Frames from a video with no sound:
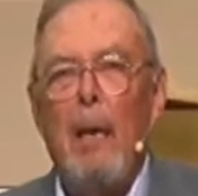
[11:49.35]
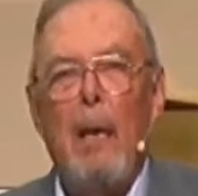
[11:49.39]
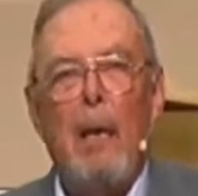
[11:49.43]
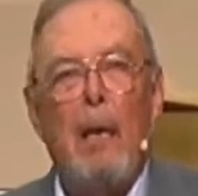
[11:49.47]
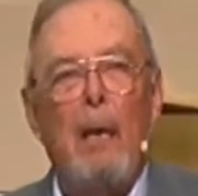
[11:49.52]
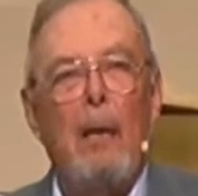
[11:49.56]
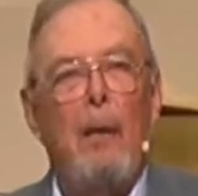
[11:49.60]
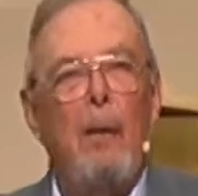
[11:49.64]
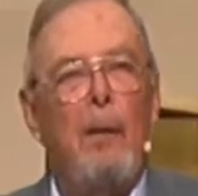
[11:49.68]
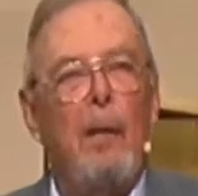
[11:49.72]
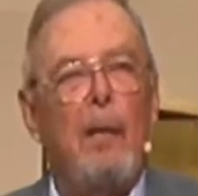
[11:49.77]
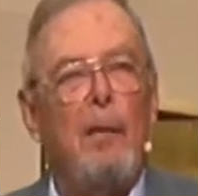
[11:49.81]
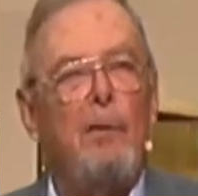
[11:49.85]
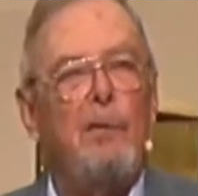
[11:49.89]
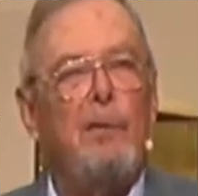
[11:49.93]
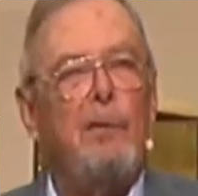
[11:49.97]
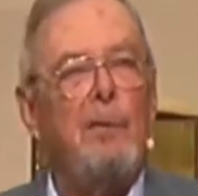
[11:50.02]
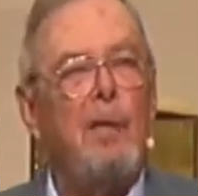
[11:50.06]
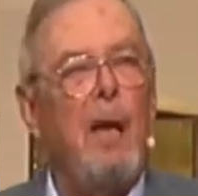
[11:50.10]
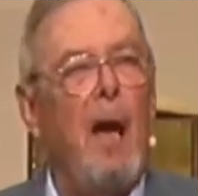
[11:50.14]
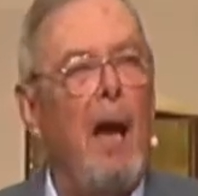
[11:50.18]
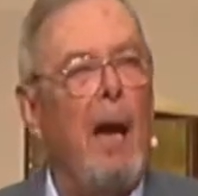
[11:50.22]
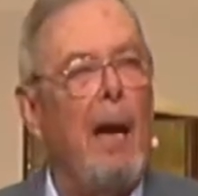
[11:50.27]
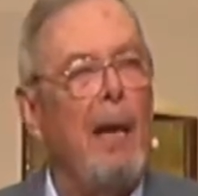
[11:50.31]
in this
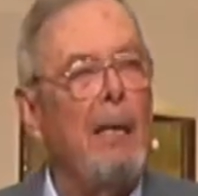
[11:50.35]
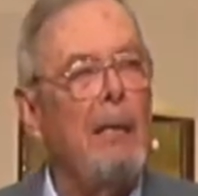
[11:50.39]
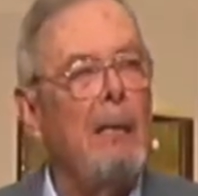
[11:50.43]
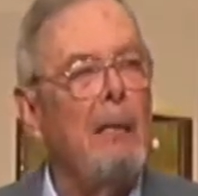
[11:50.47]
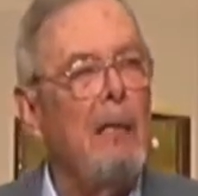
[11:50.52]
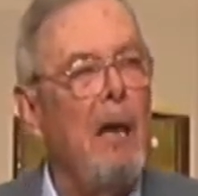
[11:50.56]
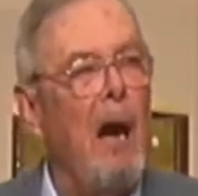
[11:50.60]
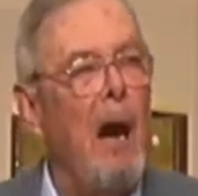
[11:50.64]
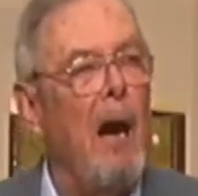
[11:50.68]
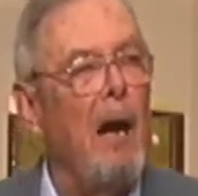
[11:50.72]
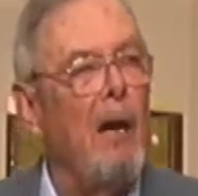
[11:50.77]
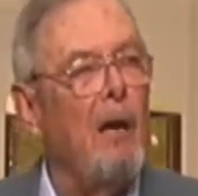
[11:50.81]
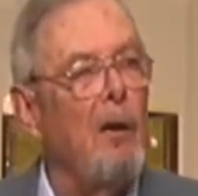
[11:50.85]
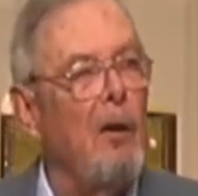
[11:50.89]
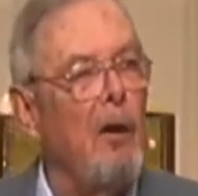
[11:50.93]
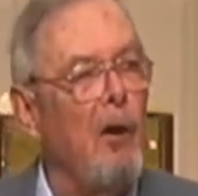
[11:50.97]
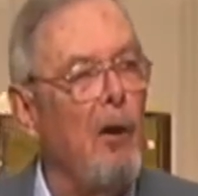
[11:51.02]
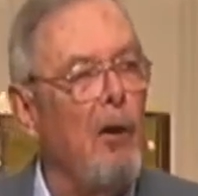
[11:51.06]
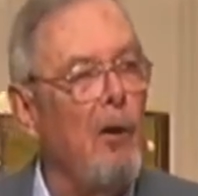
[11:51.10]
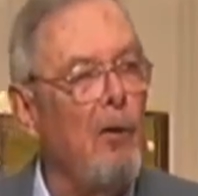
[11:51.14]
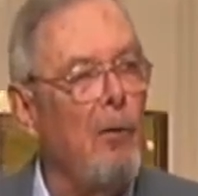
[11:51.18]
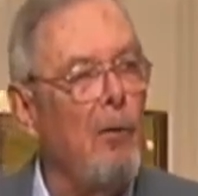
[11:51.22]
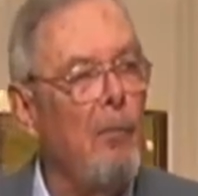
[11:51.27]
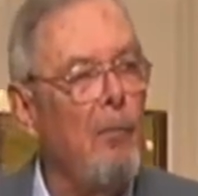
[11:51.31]
sign
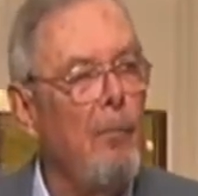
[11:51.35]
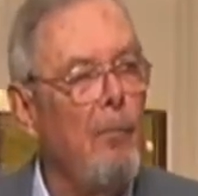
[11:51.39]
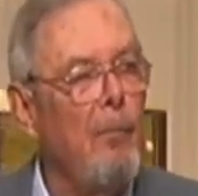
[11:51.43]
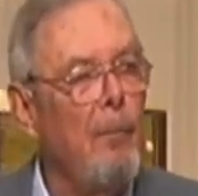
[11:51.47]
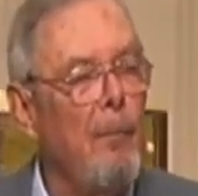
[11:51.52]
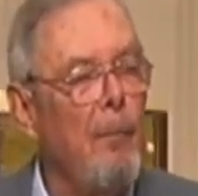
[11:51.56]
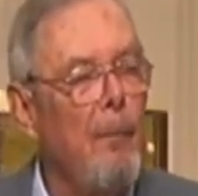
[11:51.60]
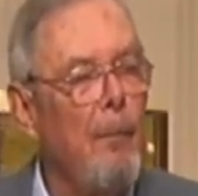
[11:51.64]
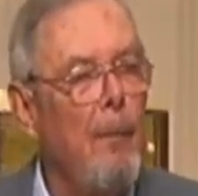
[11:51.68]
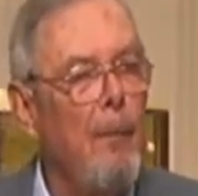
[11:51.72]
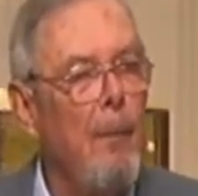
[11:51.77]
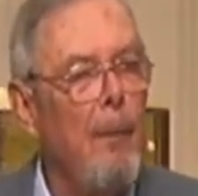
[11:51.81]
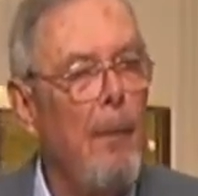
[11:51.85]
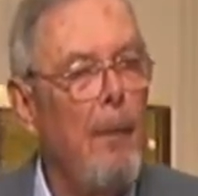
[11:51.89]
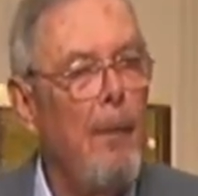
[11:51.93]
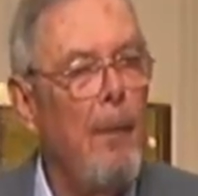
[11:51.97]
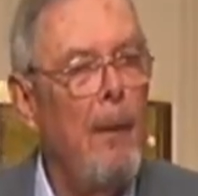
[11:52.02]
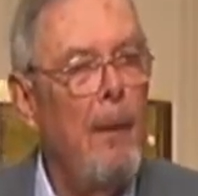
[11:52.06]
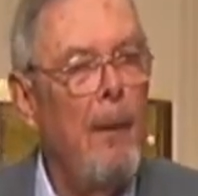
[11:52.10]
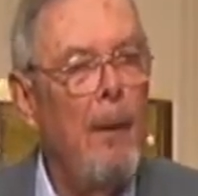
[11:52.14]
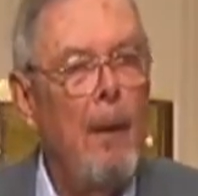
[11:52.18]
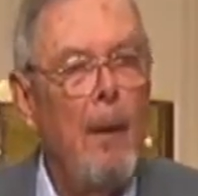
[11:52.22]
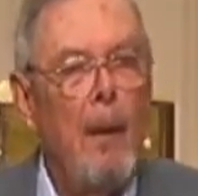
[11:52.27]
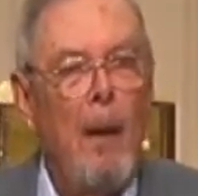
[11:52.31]
conquer.
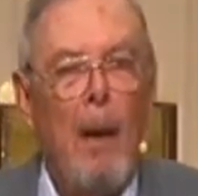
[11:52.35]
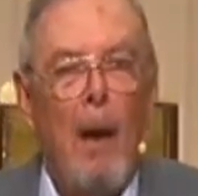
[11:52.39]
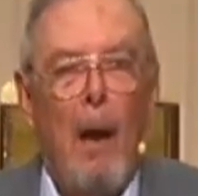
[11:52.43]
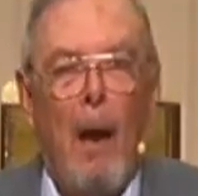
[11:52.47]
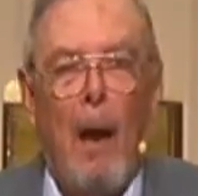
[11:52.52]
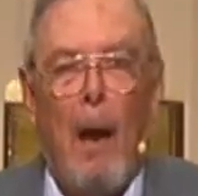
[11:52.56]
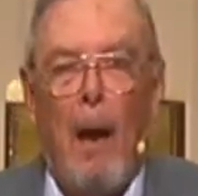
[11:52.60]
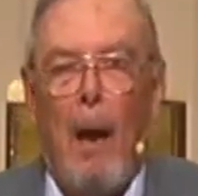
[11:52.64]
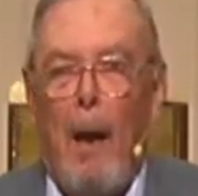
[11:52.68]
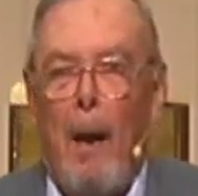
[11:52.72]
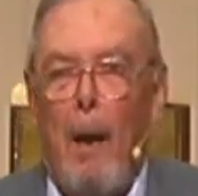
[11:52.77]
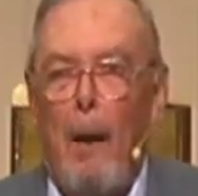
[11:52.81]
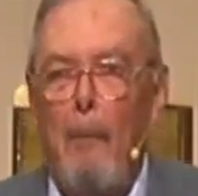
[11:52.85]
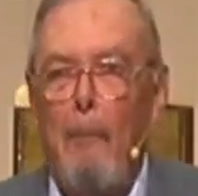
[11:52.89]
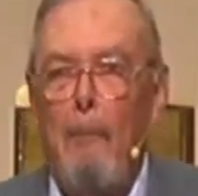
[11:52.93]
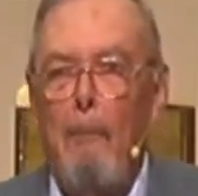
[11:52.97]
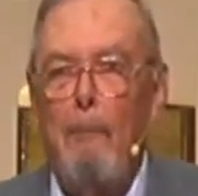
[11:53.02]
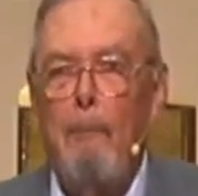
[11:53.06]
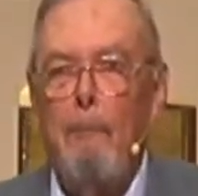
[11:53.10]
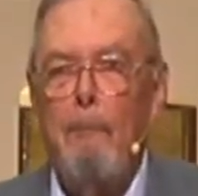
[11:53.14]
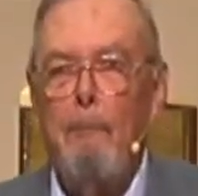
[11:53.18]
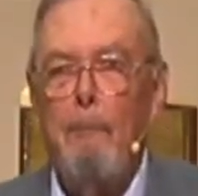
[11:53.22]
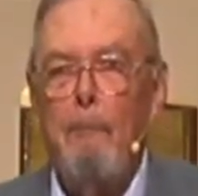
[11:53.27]
Um,